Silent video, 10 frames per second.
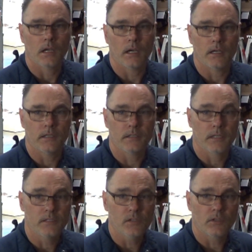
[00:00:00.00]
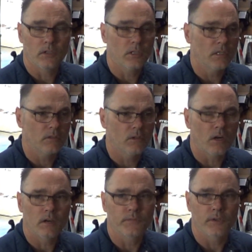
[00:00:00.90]
Uh, it is a good looking little
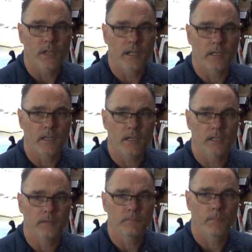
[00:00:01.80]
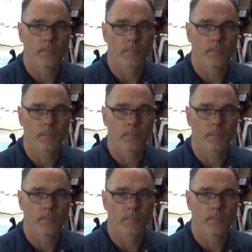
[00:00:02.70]
car for a 99.